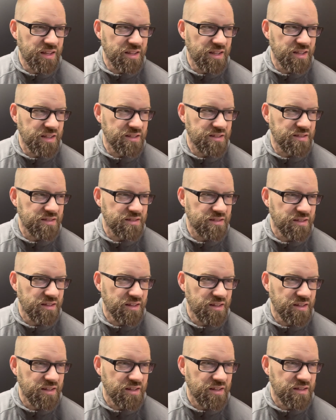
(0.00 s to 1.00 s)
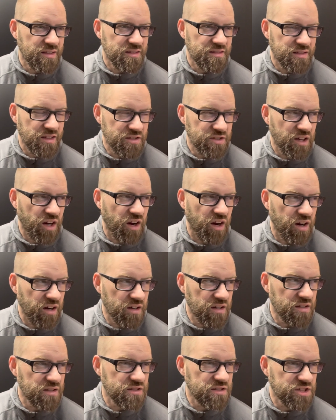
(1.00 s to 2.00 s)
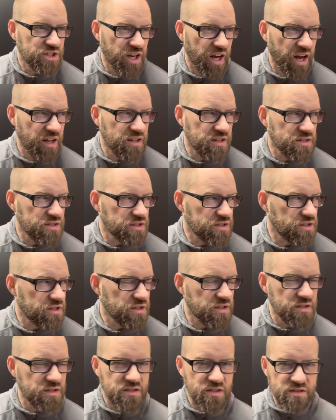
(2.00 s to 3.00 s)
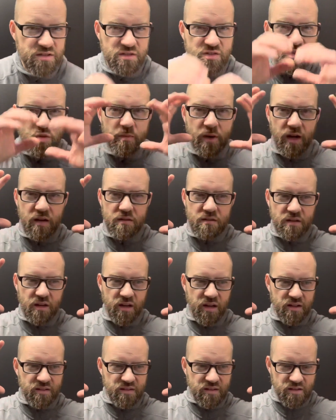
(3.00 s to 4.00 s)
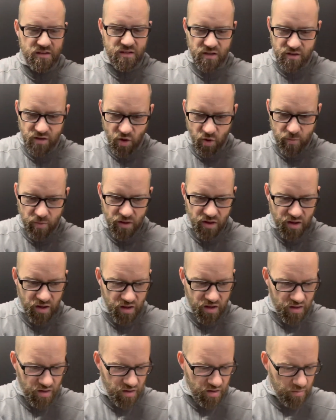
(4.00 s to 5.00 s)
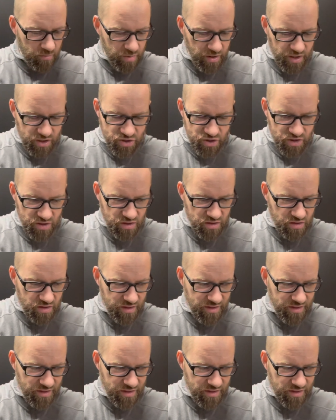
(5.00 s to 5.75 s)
that it's such a hard challenge to zoom out and see the global picture.